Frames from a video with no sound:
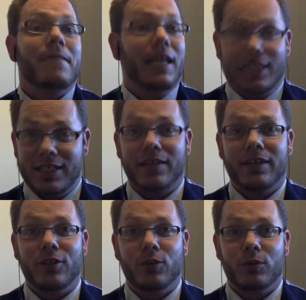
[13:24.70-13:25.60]
It has
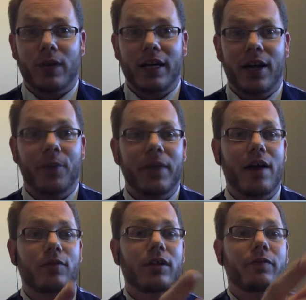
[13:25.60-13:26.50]
nothing to do with right now.
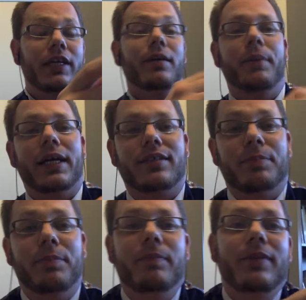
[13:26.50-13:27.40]
Avril Lavigne, back
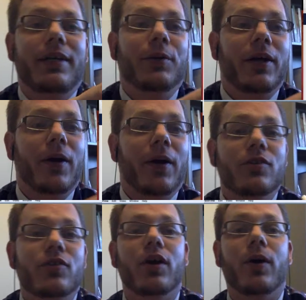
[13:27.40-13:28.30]
to, here we go.
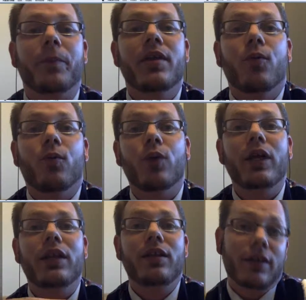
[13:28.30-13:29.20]
So, when
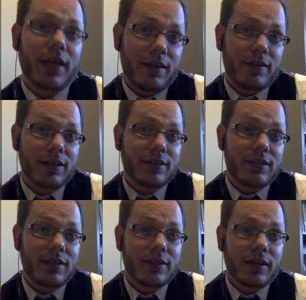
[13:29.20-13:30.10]
we look at these
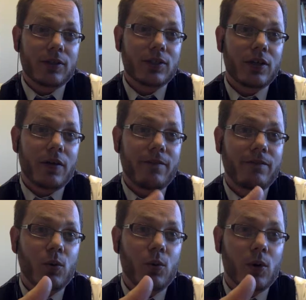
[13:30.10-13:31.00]
details
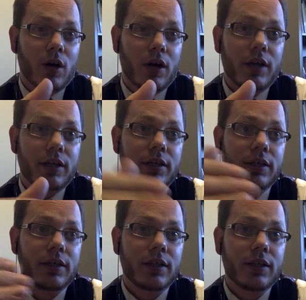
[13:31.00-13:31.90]
for
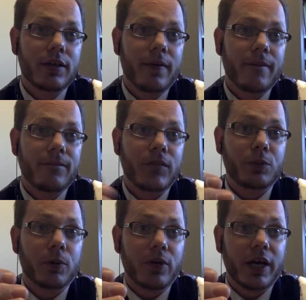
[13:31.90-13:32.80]

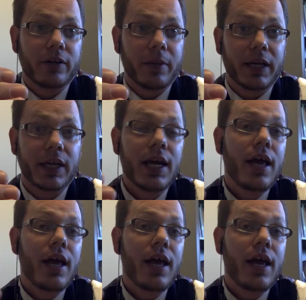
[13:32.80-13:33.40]
fishbone diagramming,